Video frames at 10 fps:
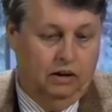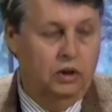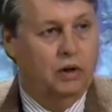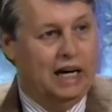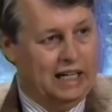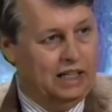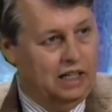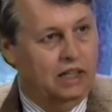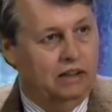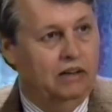You got a
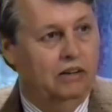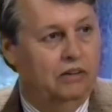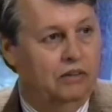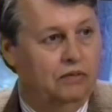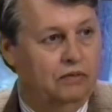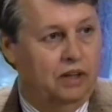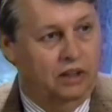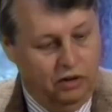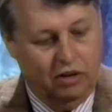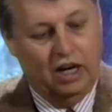gun,
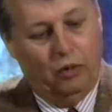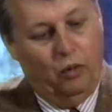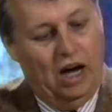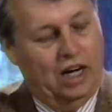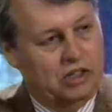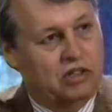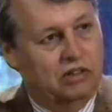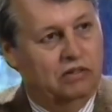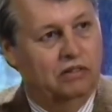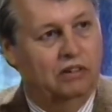you got a watch,
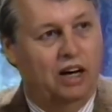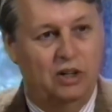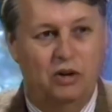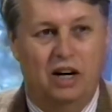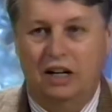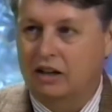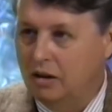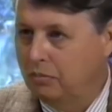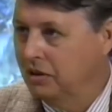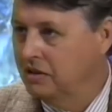and you got a
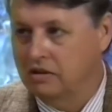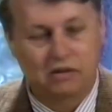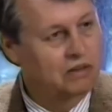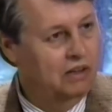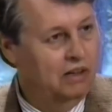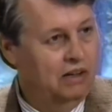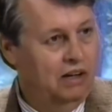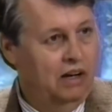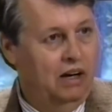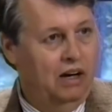compass.
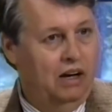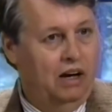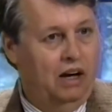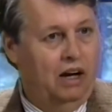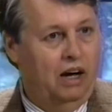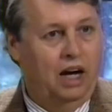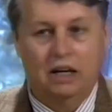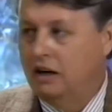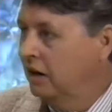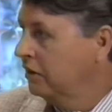
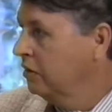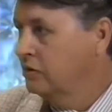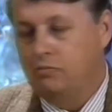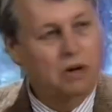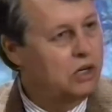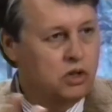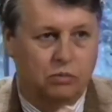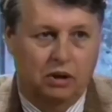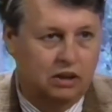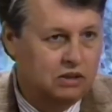And none of those
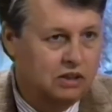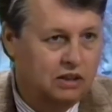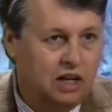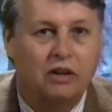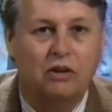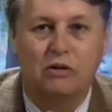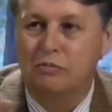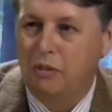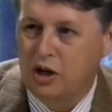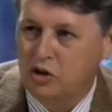measurements, none of those
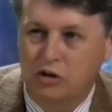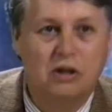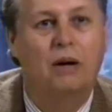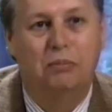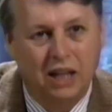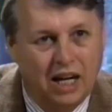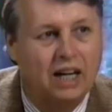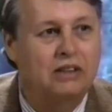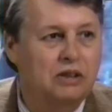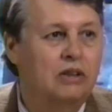measures
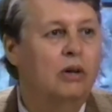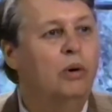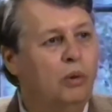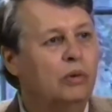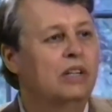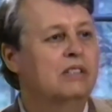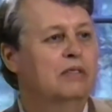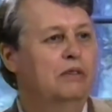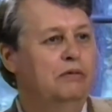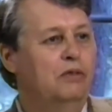apply to the wholeness
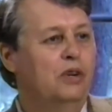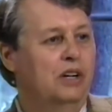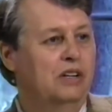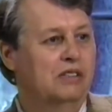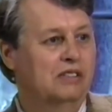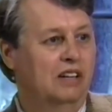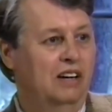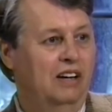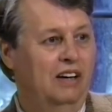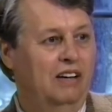of the forest.
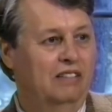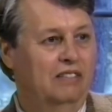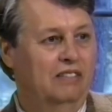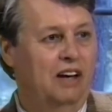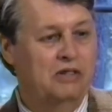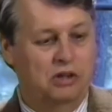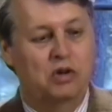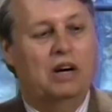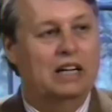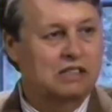And so
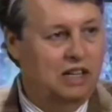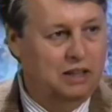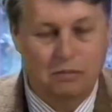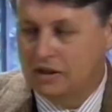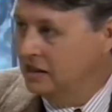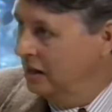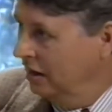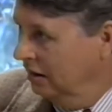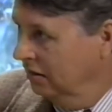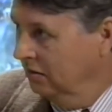you got to set them
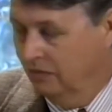aside.